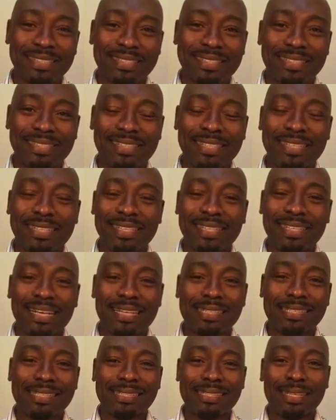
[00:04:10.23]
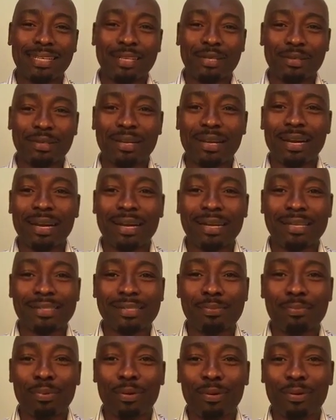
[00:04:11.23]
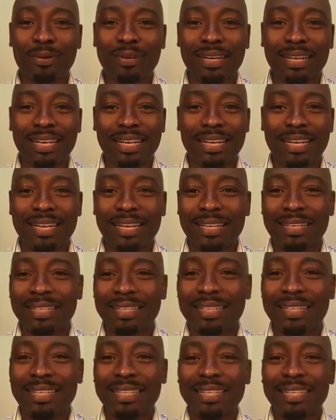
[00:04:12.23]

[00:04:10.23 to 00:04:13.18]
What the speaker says: and then I see you guys pouring in.